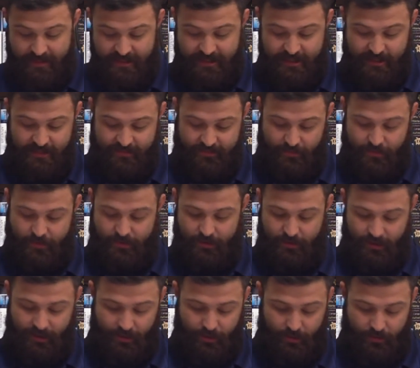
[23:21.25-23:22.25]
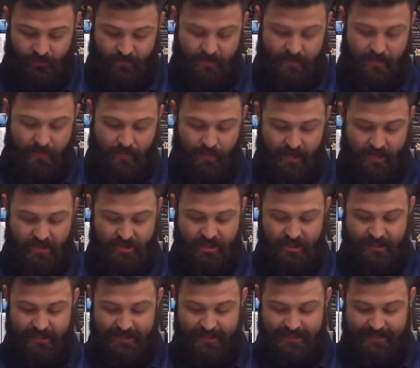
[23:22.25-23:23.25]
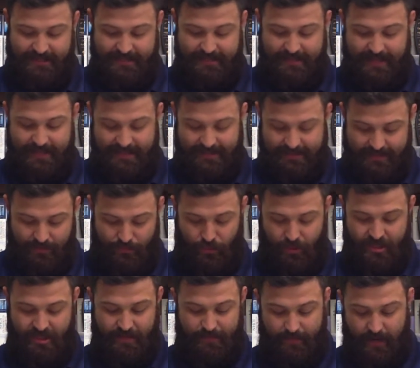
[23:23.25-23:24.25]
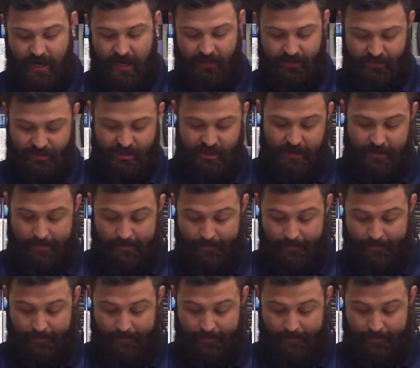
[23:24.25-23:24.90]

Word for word: differs little from a project that is that someone demolished